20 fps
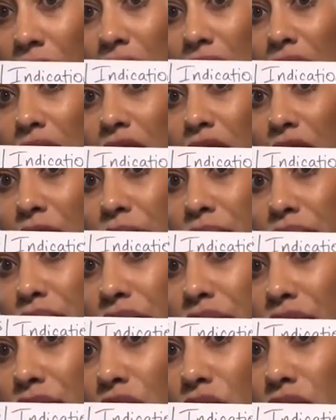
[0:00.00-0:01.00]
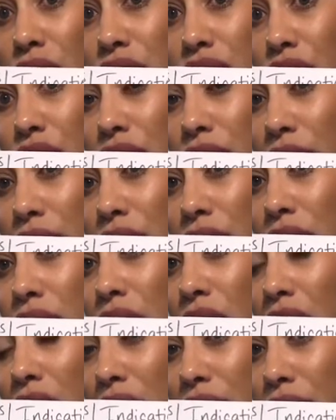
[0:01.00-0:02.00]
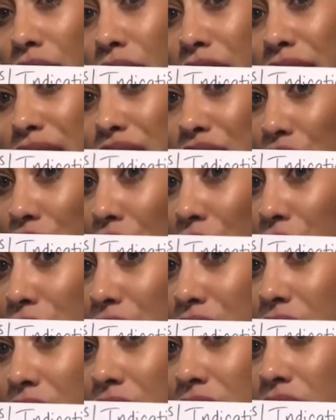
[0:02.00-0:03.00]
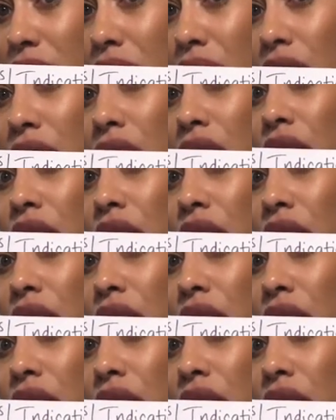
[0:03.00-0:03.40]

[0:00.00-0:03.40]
Also renal artery stenosis,